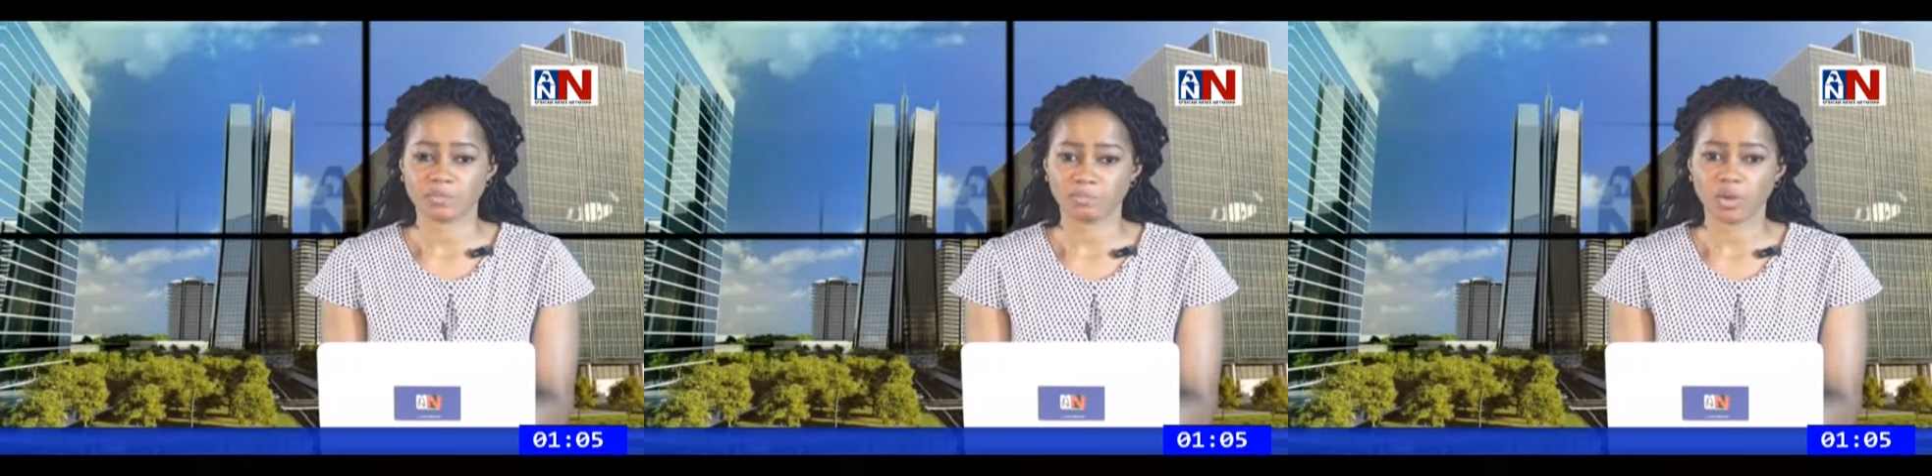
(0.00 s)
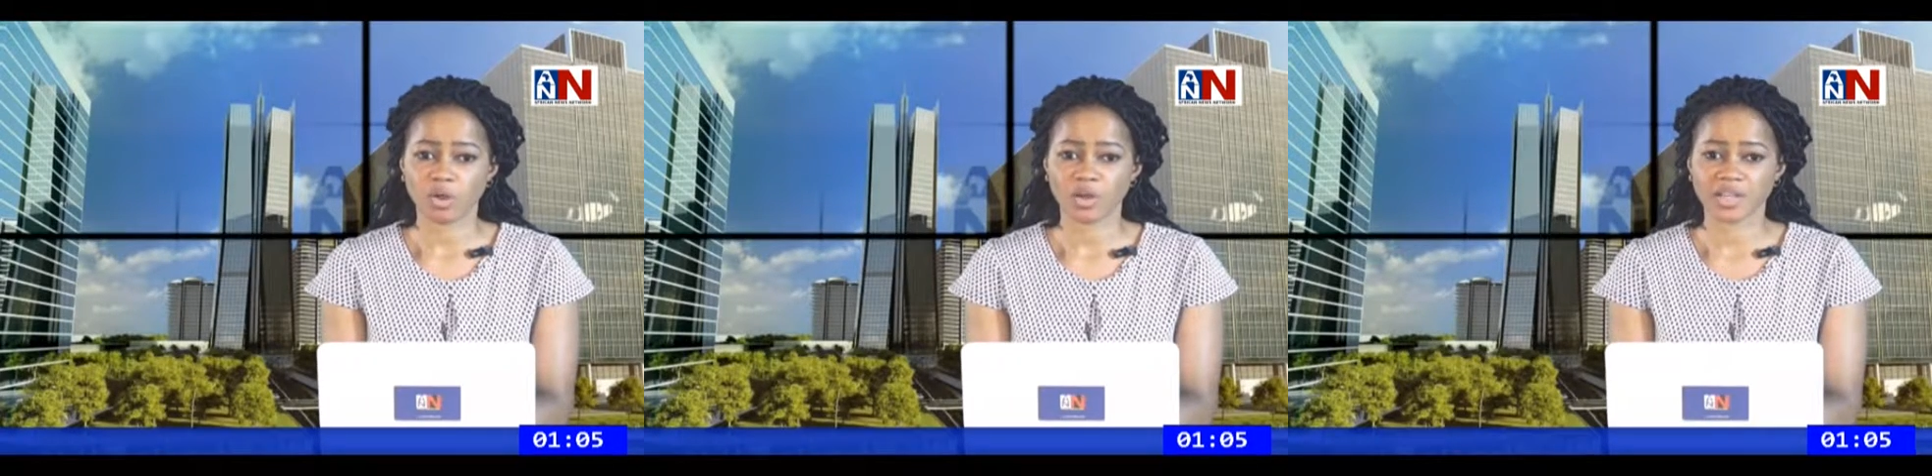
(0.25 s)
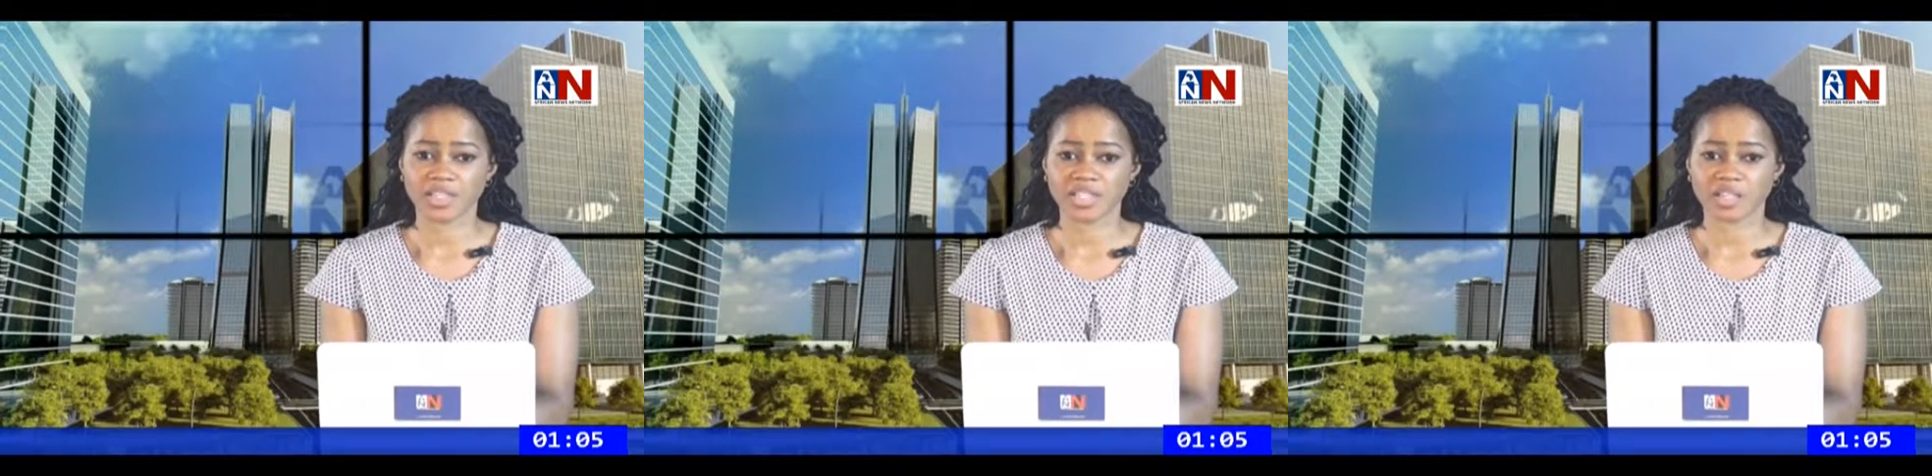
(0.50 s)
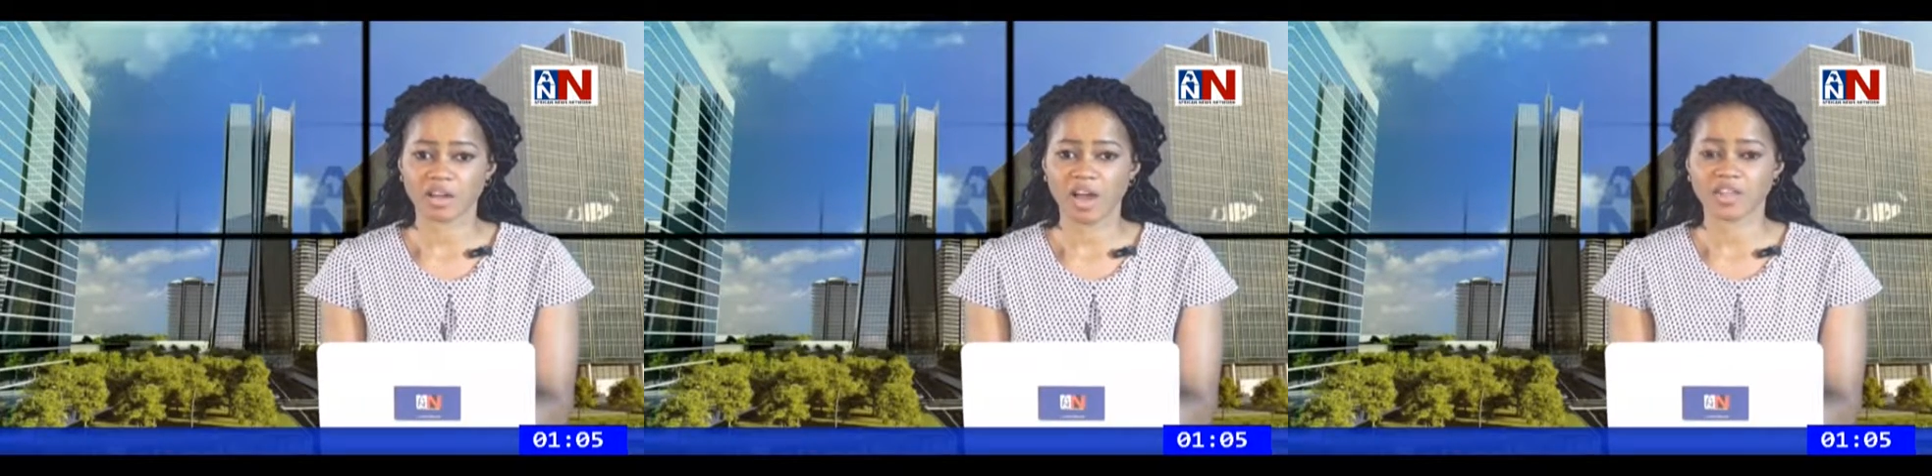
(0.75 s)
deployed
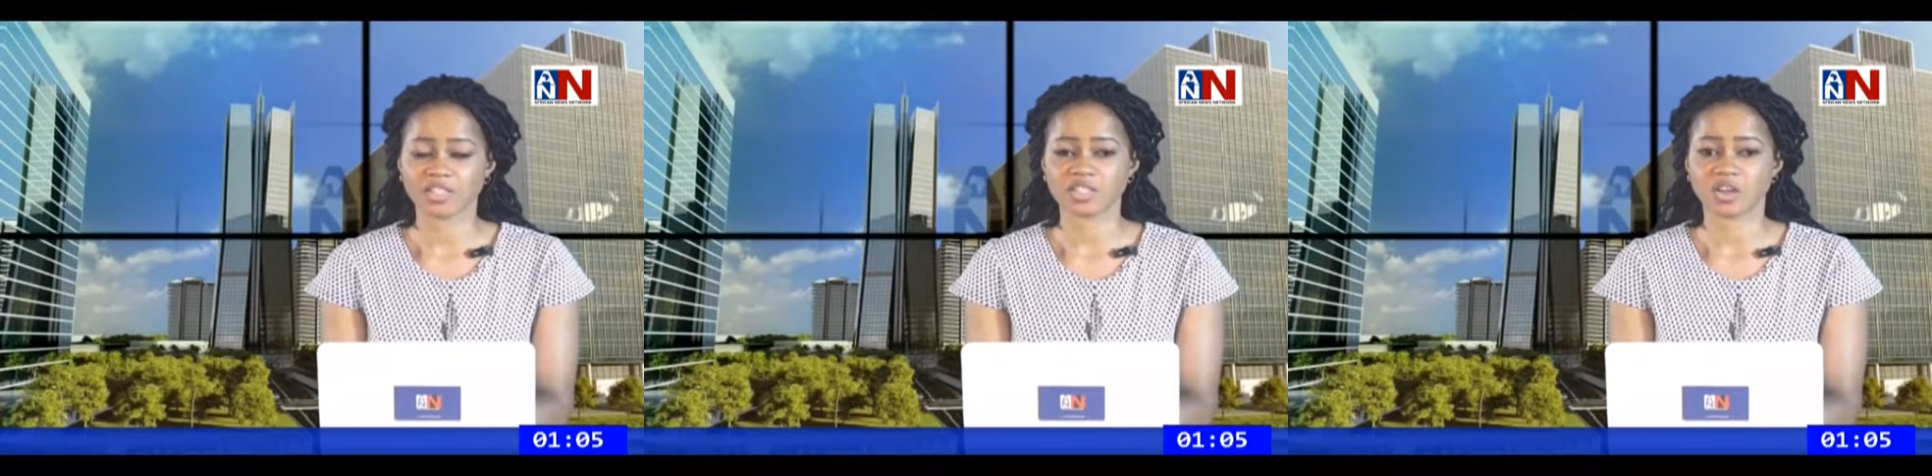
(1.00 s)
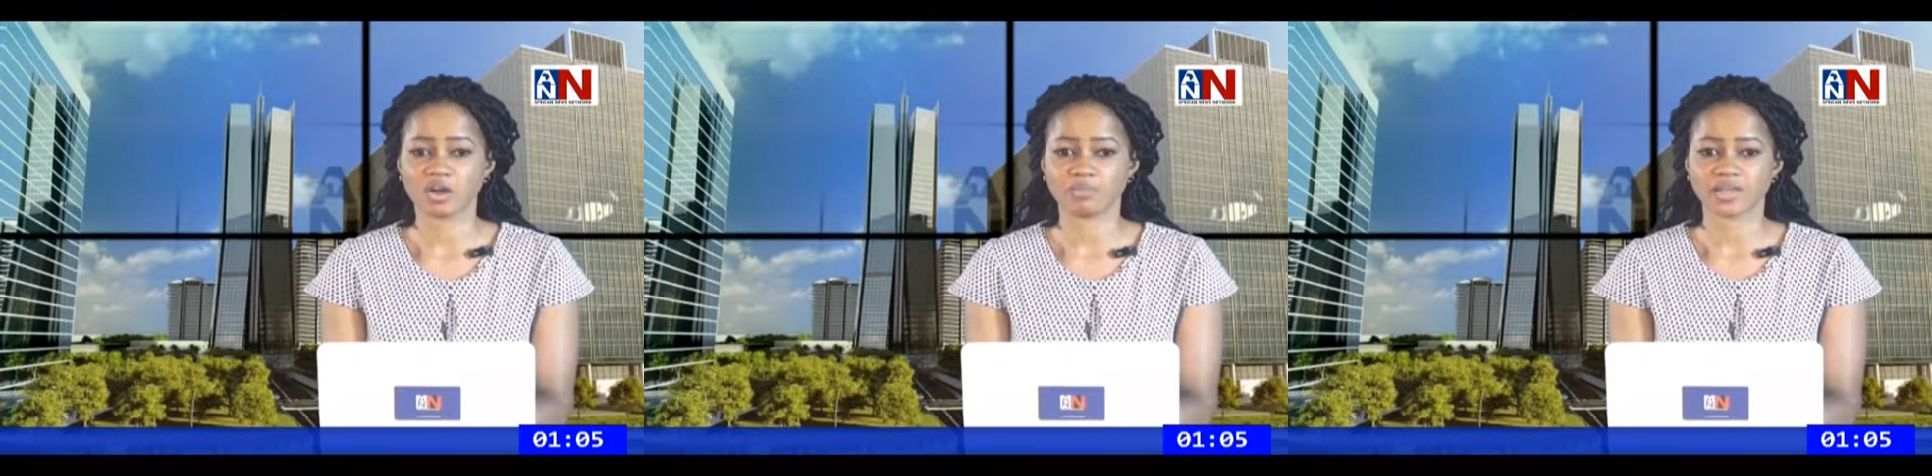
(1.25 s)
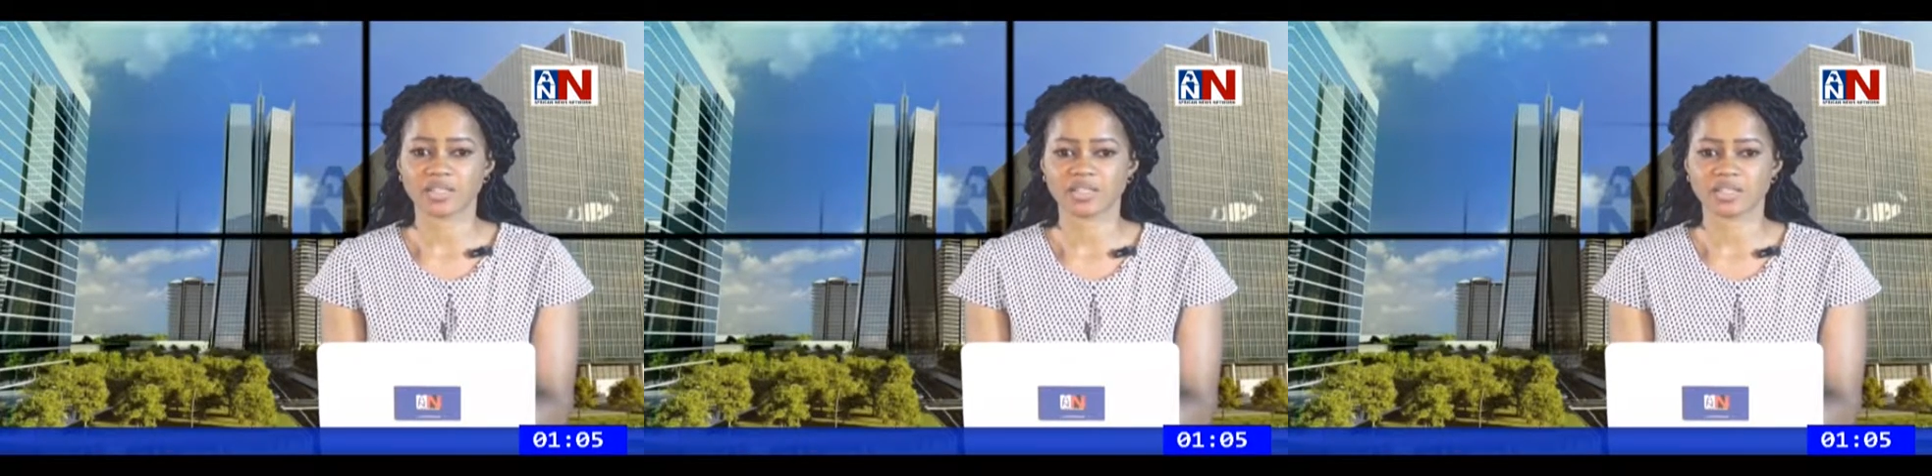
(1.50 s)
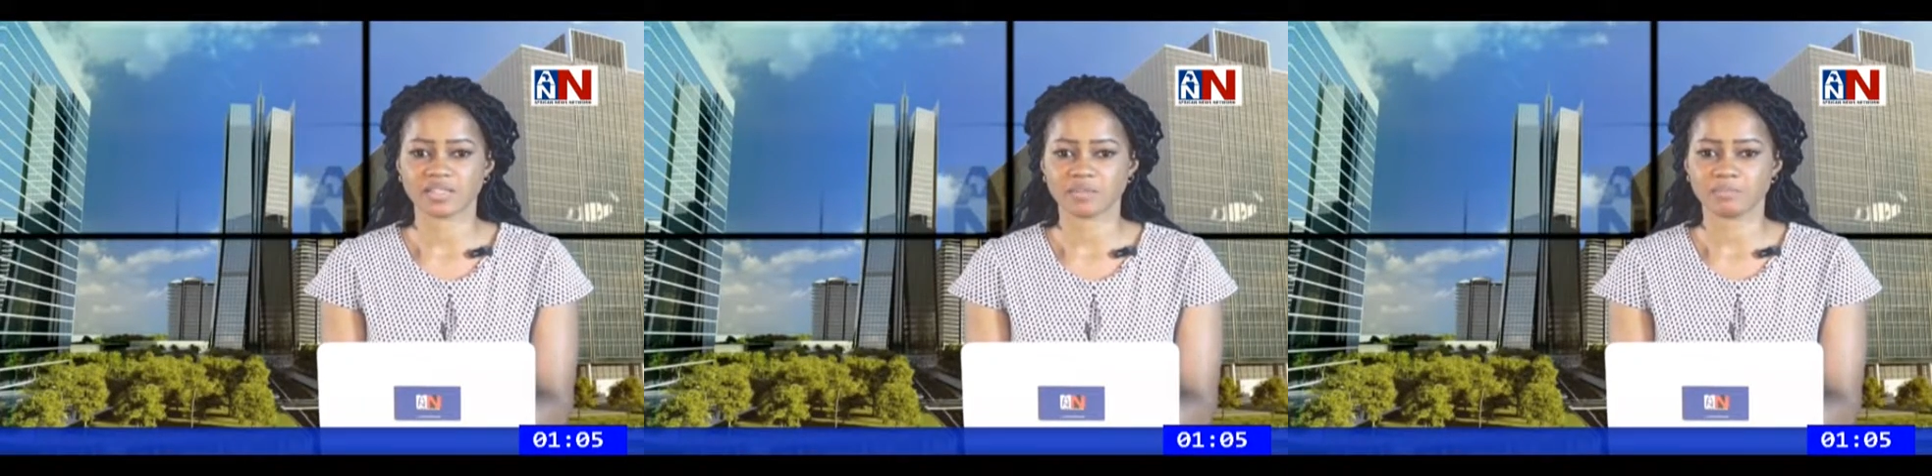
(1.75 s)
in large numbers in